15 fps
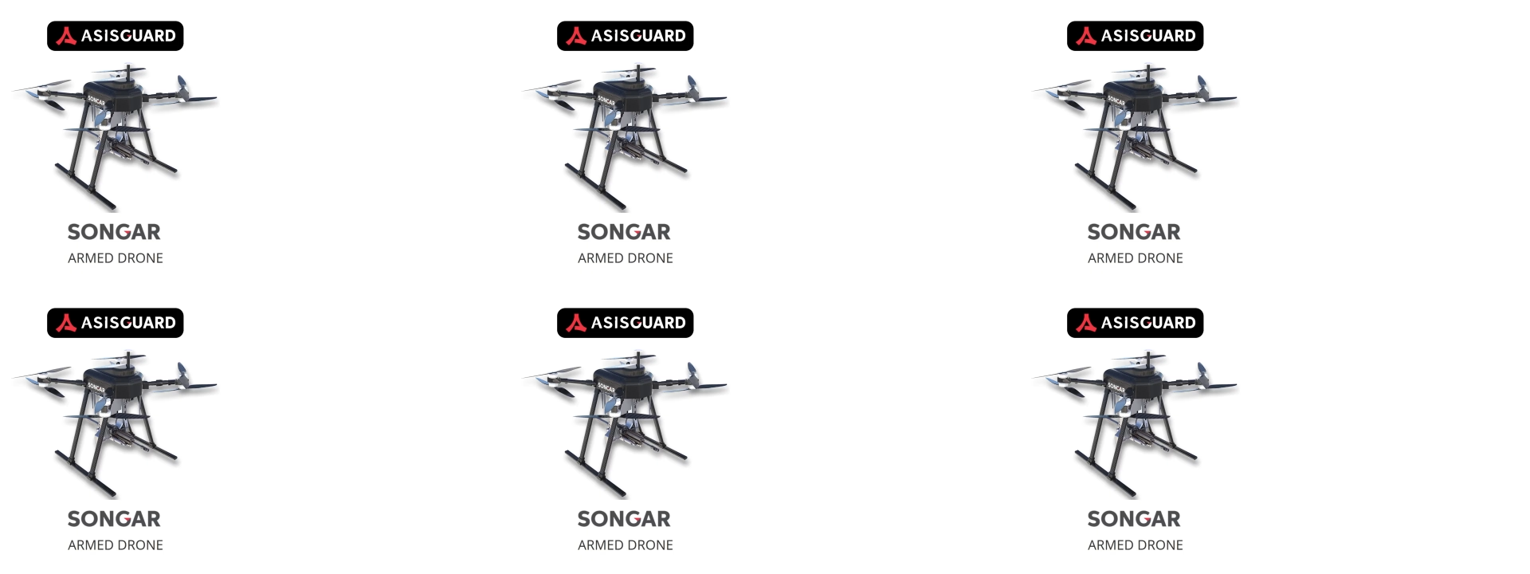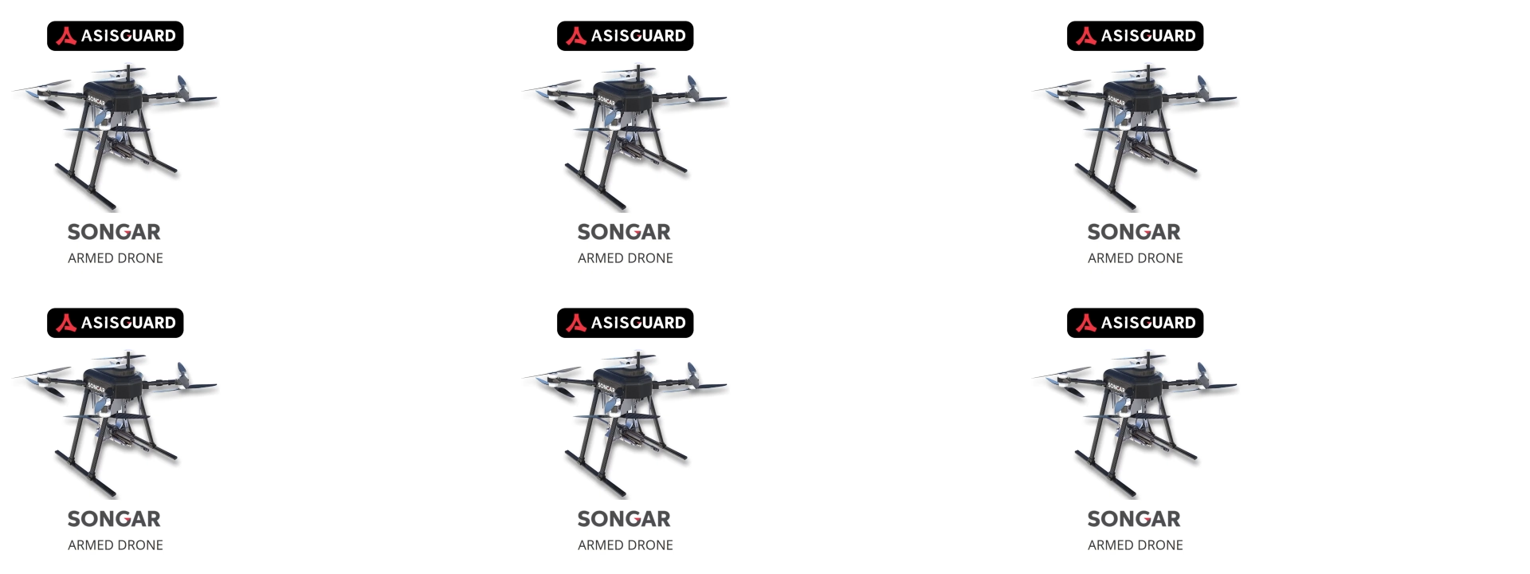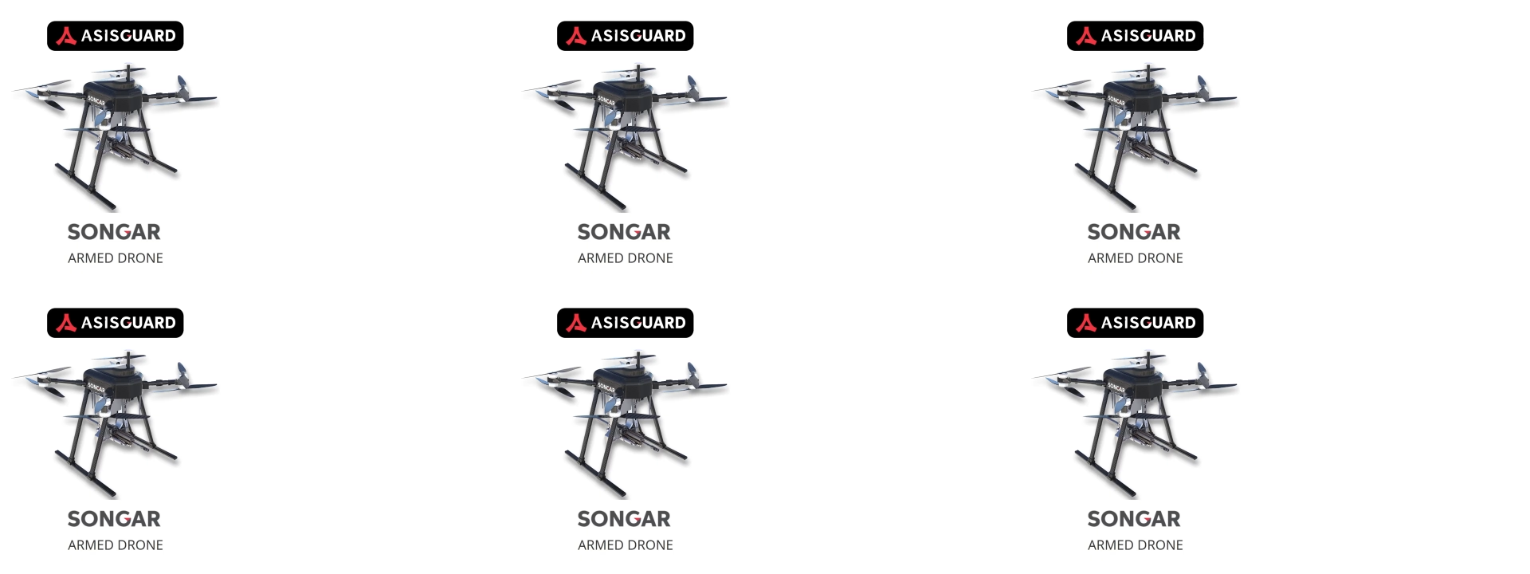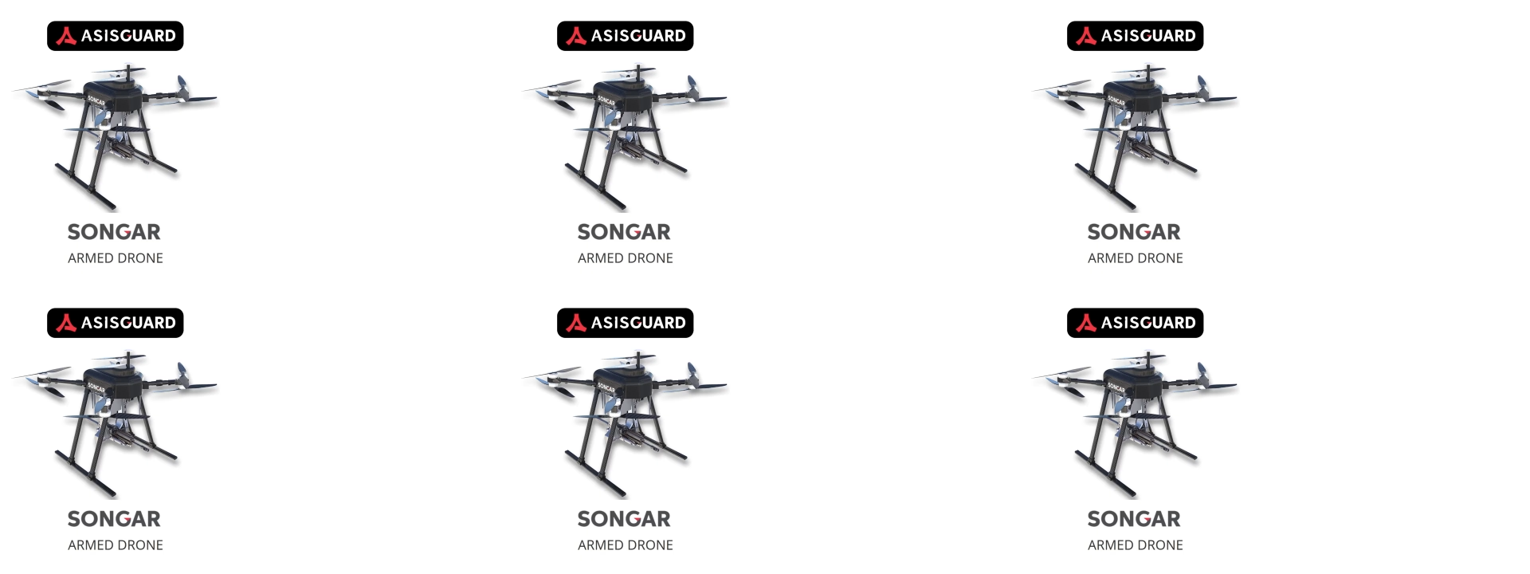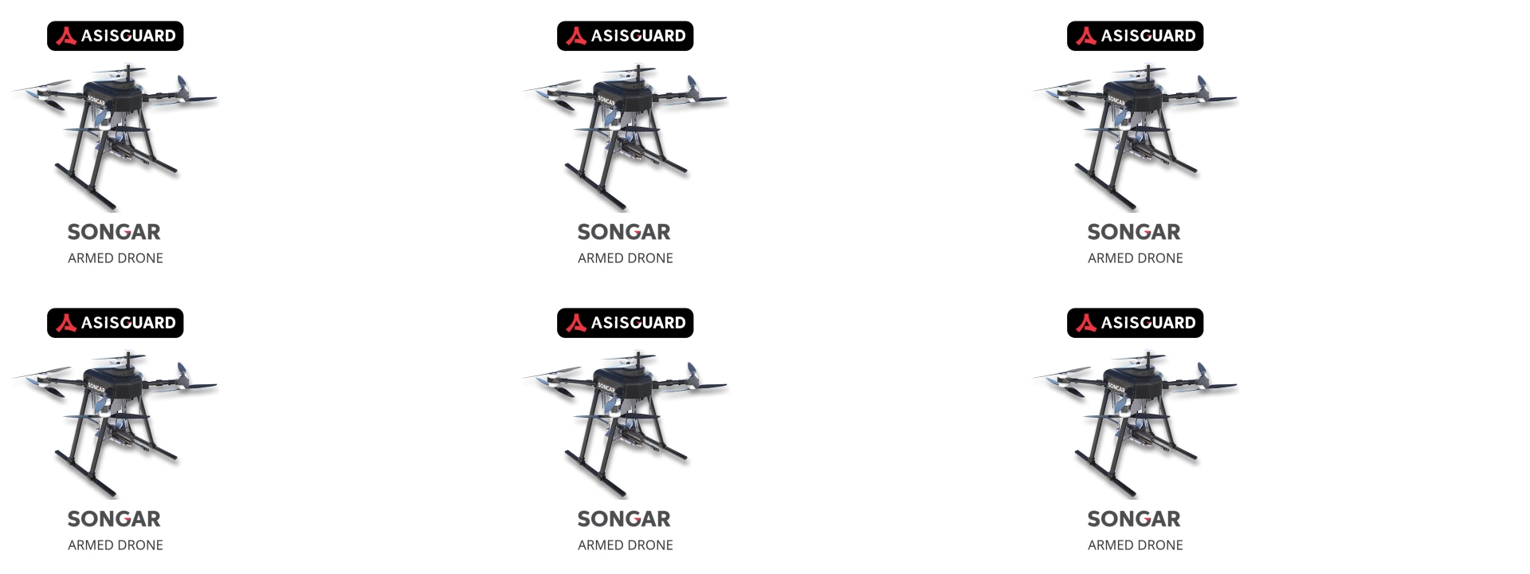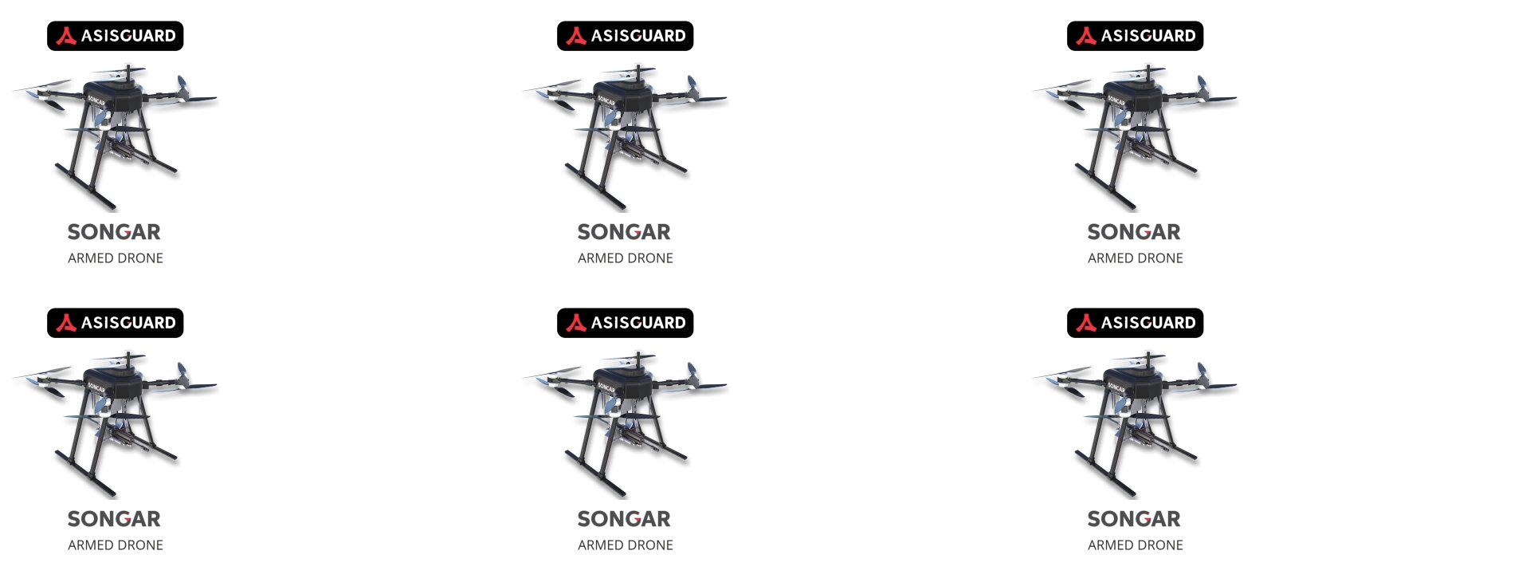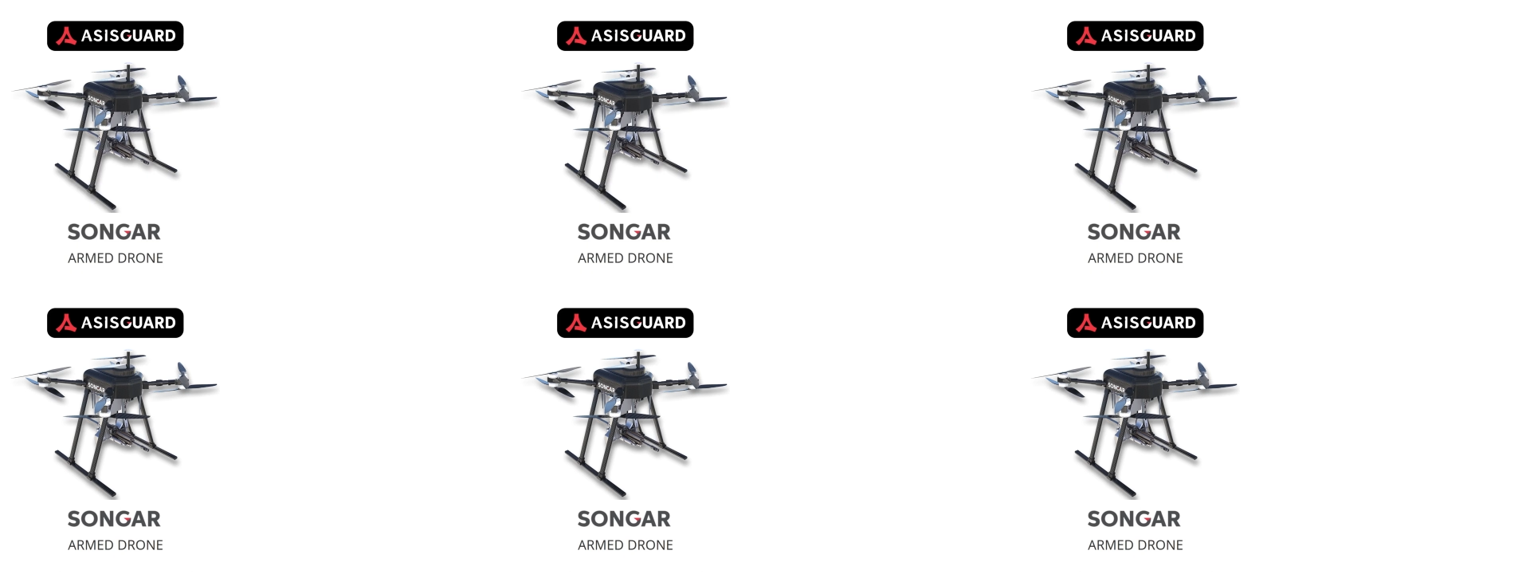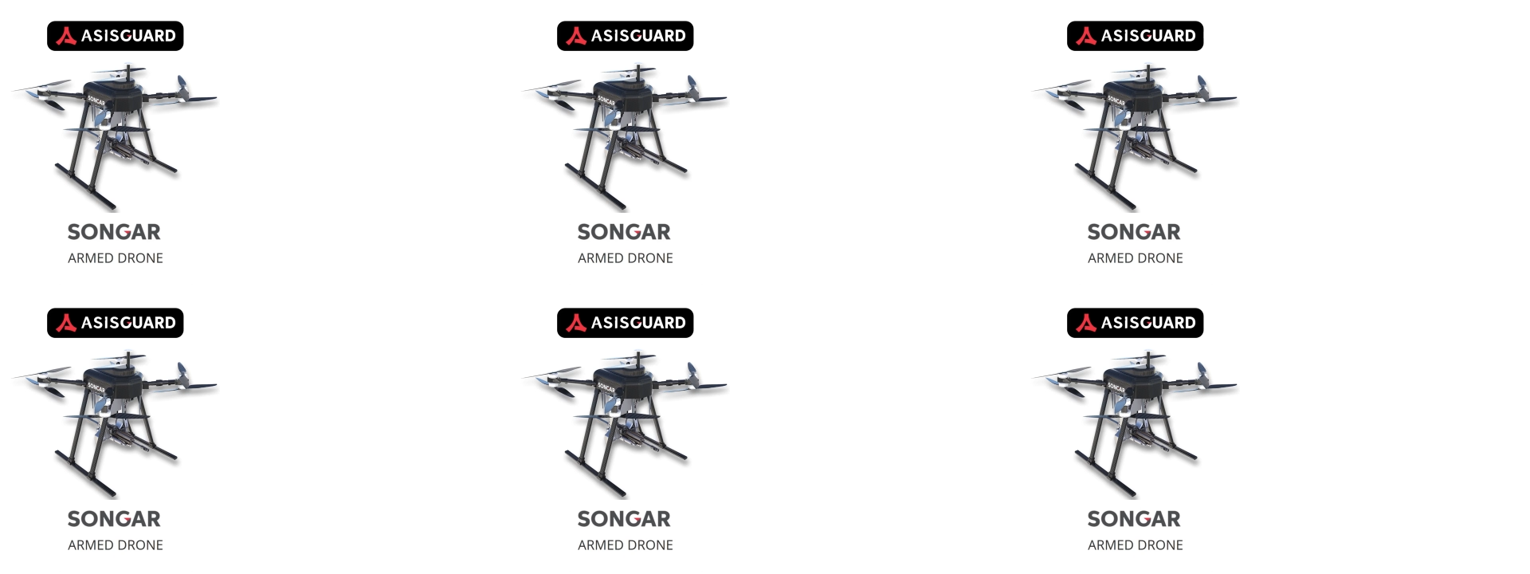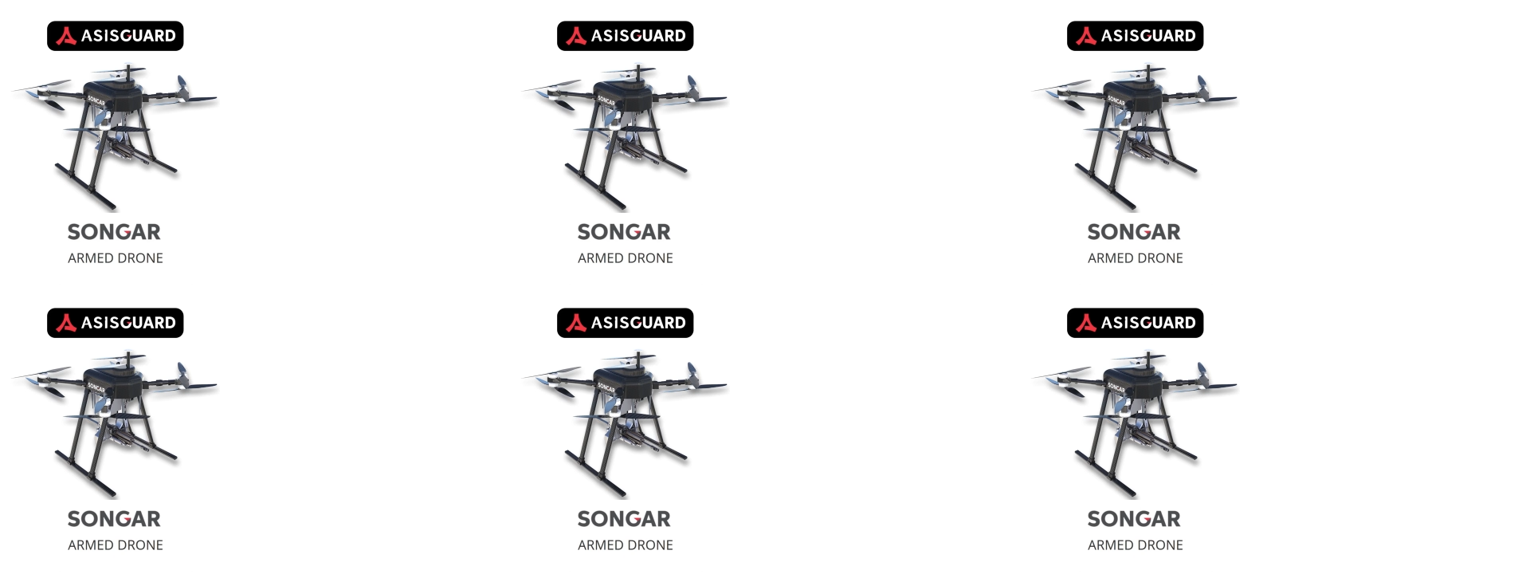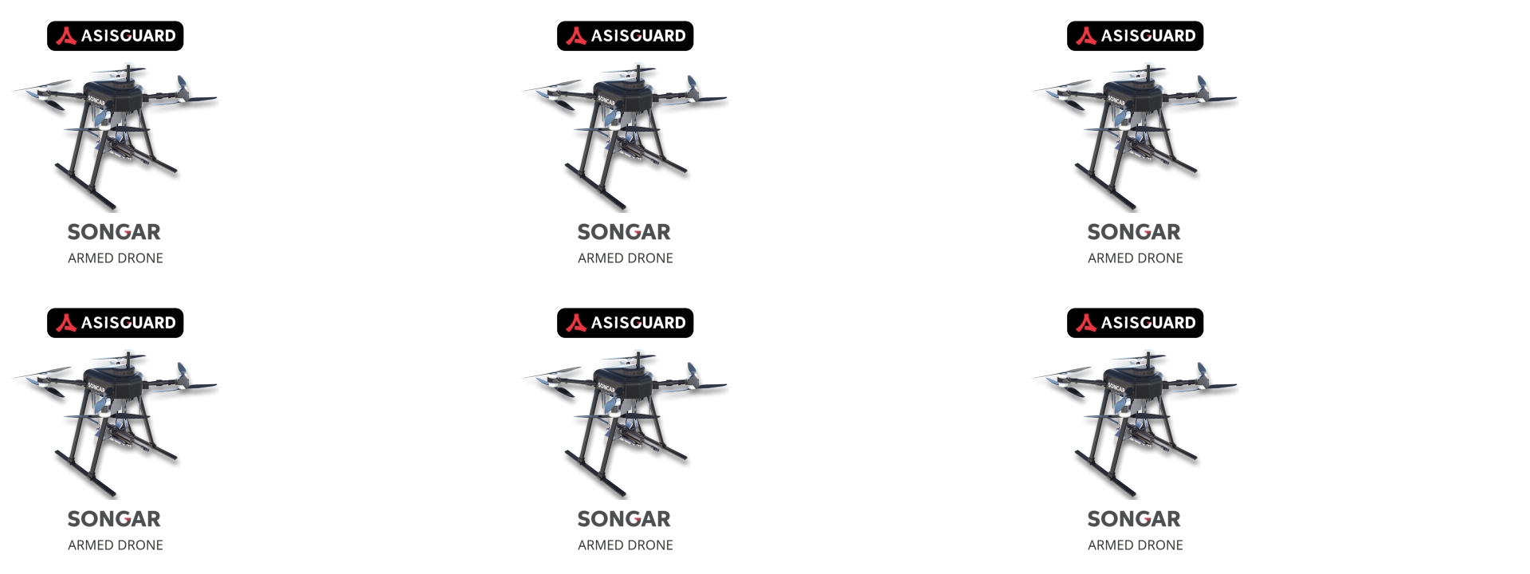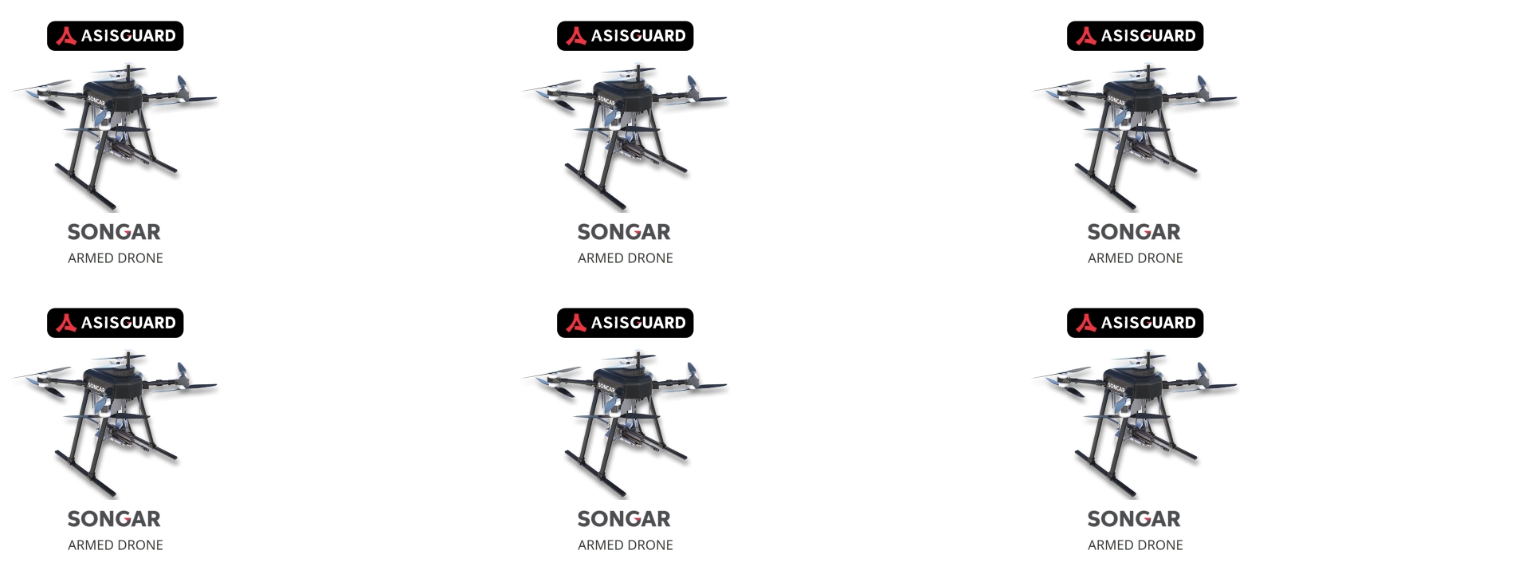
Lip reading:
No face is visible, so there are no lips to read.